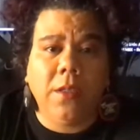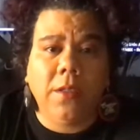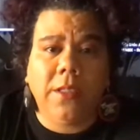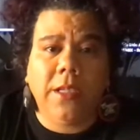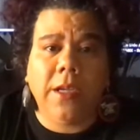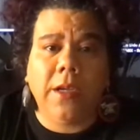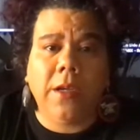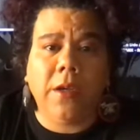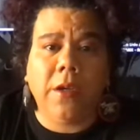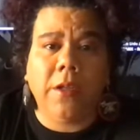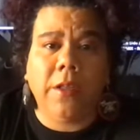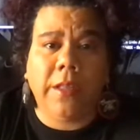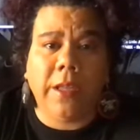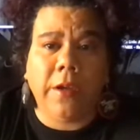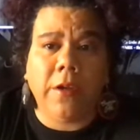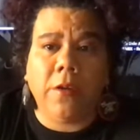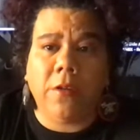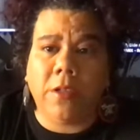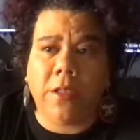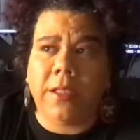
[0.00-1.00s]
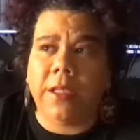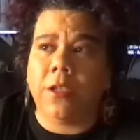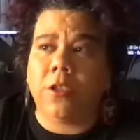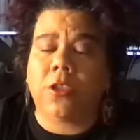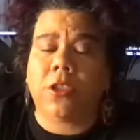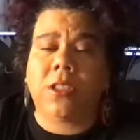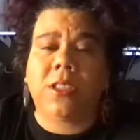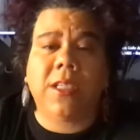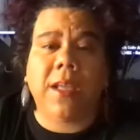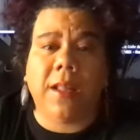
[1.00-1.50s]
They're
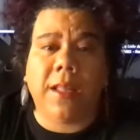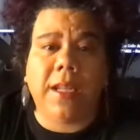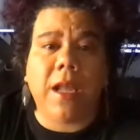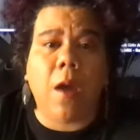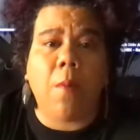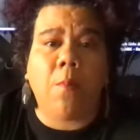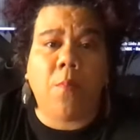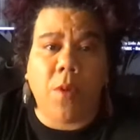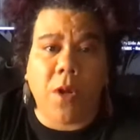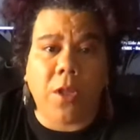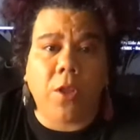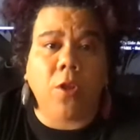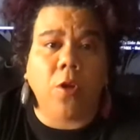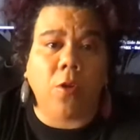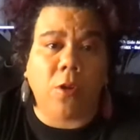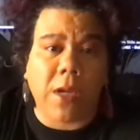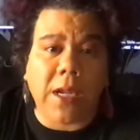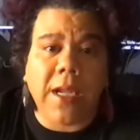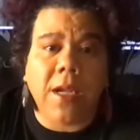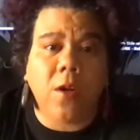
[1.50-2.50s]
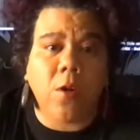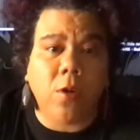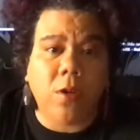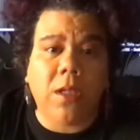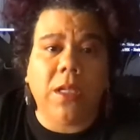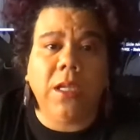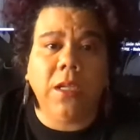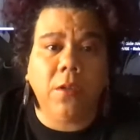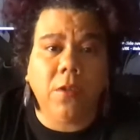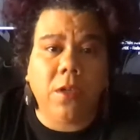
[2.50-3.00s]
selling out Puerto Rico
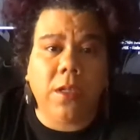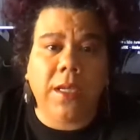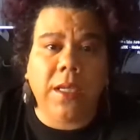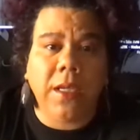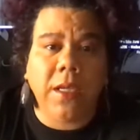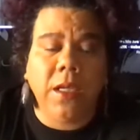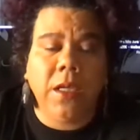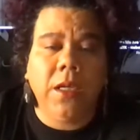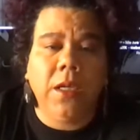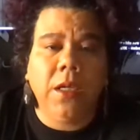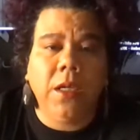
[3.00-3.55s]
literally.